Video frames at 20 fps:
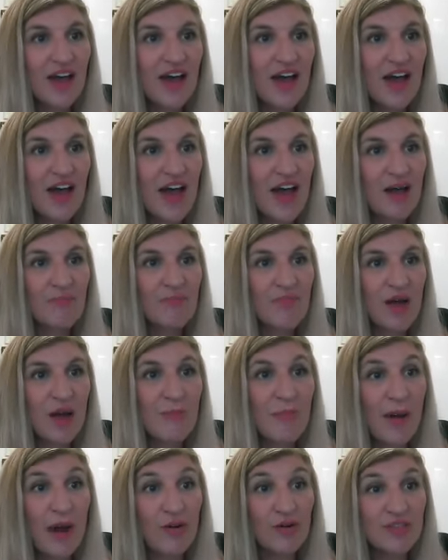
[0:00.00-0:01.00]

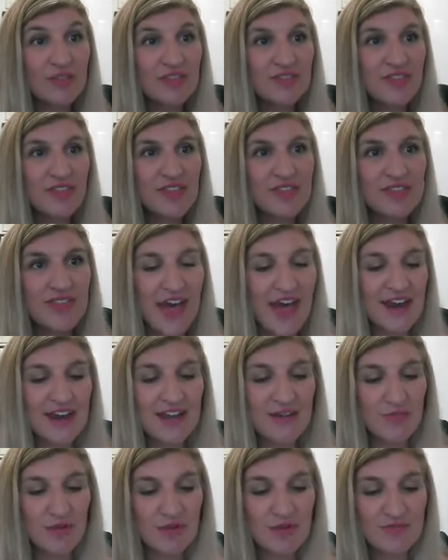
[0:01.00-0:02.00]
about that
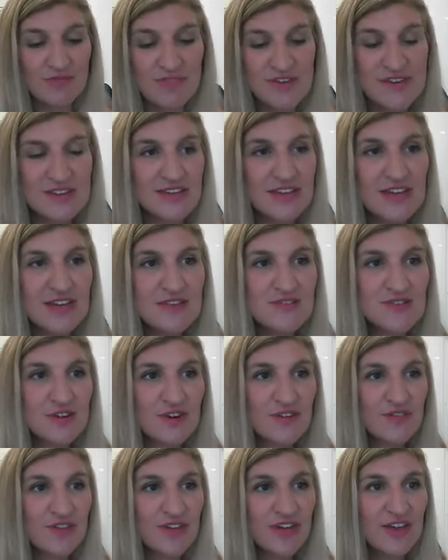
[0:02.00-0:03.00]
immigrant visa
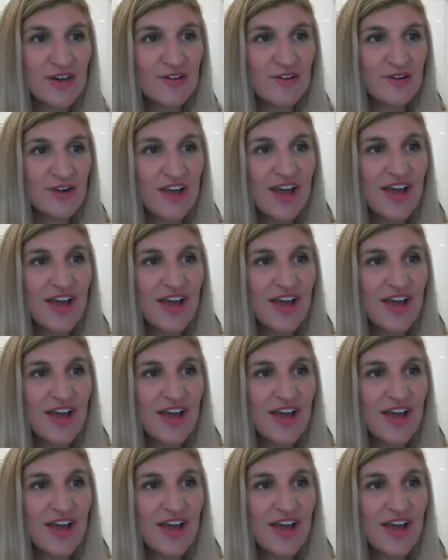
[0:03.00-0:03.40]
interview.